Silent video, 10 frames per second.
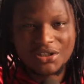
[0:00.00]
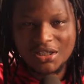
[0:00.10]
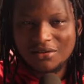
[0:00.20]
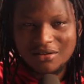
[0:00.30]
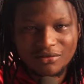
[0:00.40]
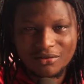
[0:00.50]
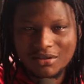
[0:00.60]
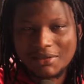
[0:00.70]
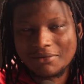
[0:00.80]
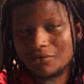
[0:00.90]
general,
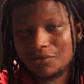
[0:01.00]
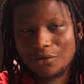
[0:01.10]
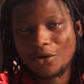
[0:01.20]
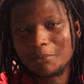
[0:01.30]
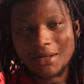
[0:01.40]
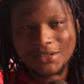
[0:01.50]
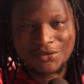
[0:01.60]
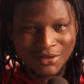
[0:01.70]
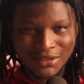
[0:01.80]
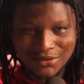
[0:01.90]
not even for
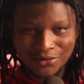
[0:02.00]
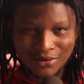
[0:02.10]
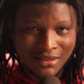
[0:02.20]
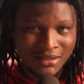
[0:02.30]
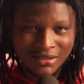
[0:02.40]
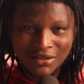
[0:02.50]
complex rigs only.